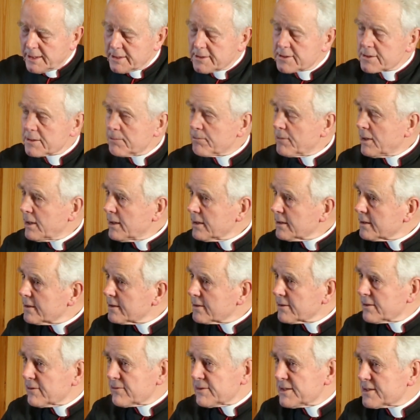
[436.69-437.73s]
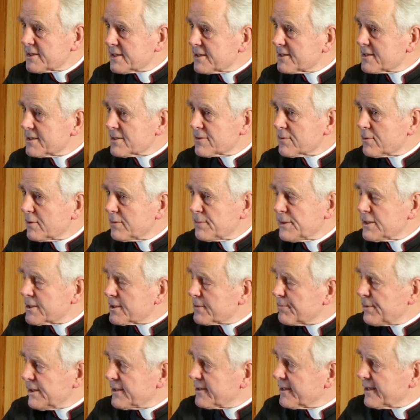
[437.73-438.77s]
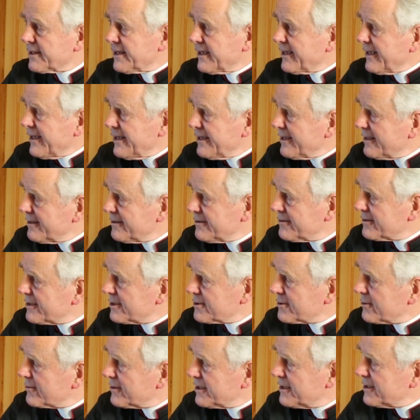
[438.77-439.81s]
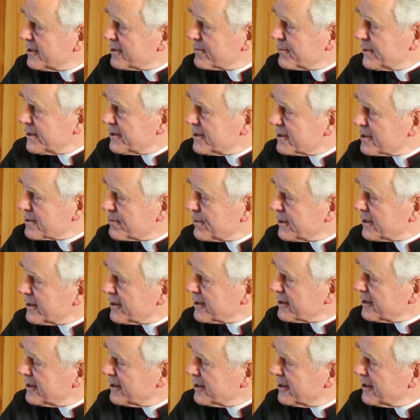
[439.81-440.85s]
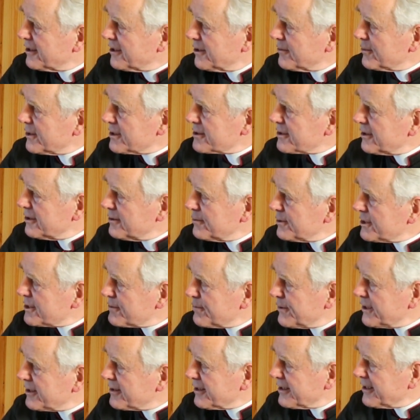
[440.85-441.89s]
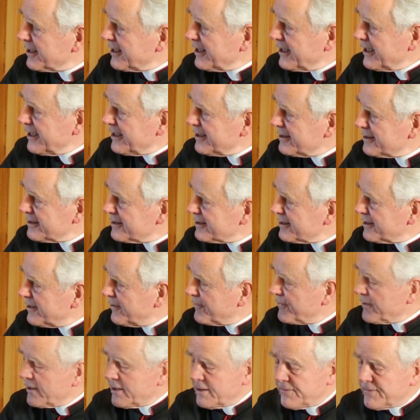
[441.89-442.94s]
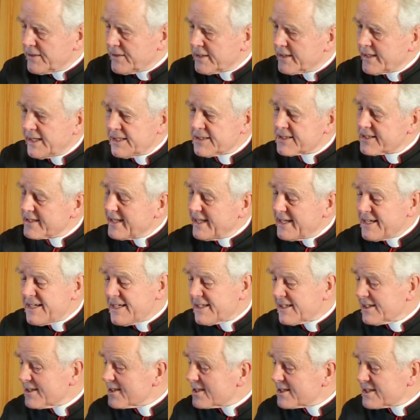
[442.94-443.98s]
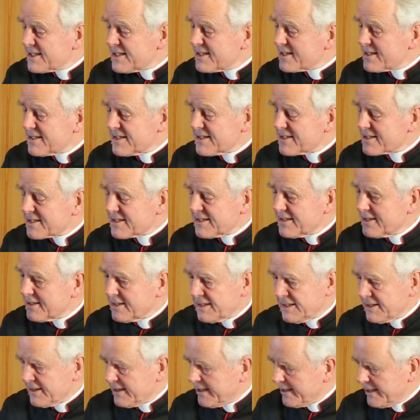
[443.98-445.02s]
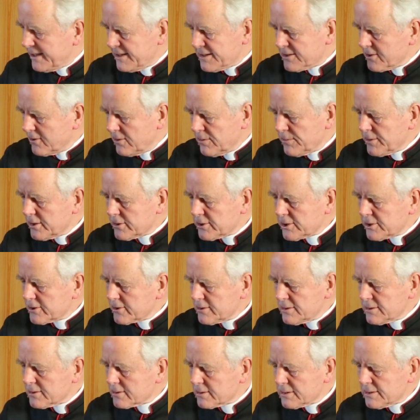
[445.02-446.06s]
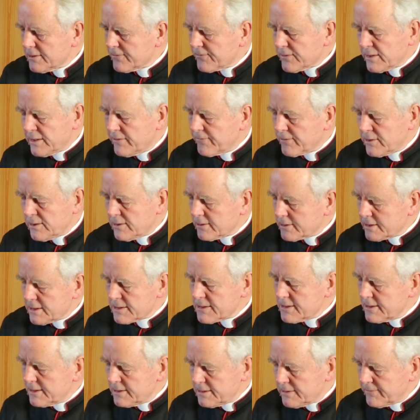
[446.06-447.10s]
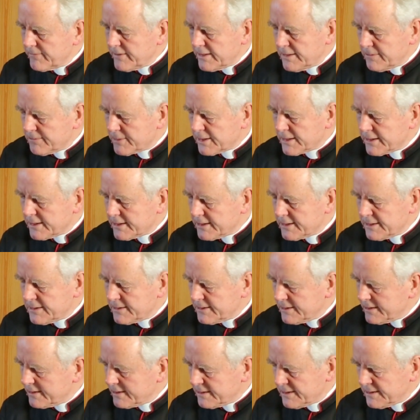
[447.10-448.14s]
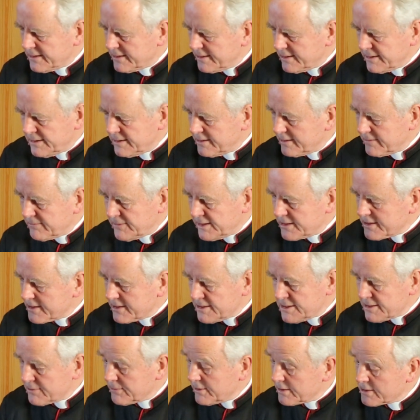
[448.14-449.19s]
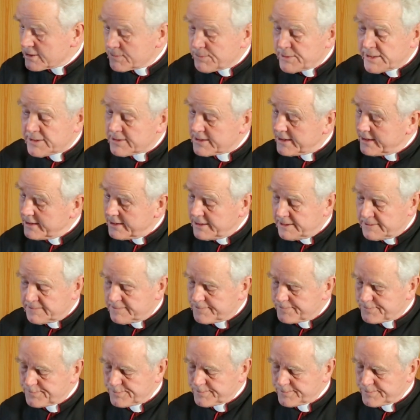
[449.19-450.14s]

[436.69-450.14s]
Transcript: And tomorrow the resistance will be split again, or it's already pretty split, but it's going to be split again. If it gets any consistency, it's almost sure, if God doesn't intervene by then, the resistance will split again.